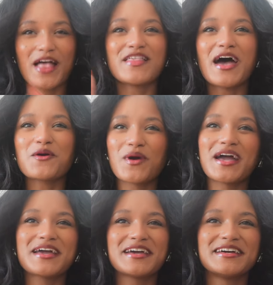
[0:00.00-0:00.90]
That
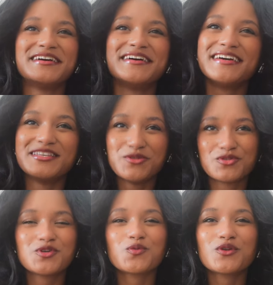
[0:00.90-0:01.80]
way,
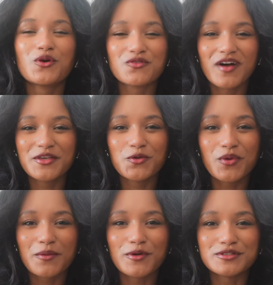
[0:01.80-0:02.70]
YouTube will notify you when
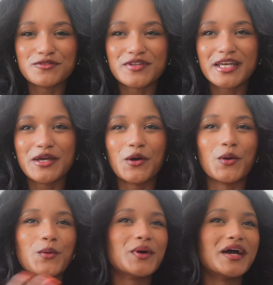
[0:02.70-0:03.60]
I post a video.